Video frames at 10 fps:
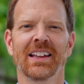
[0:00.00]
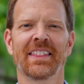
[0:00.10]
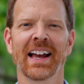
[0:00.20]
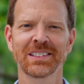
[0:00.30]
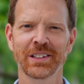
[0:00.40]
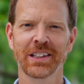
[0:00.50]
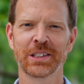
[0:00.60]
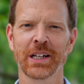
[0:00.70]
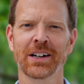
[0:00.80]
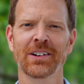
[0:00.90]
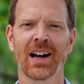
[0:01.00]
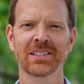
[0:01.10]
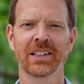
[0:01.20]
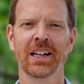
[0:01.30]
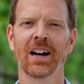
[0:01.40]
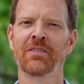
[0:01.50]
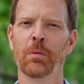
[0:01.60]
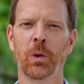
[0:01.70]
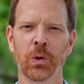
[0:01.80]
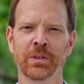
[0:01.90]
Thanks to the generosity of the
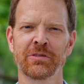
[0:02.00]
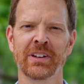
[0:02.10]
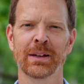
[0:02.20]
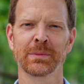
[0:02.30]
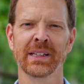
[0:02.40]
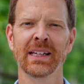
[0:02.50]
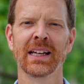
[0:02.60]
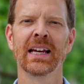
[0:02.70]
Moulton family,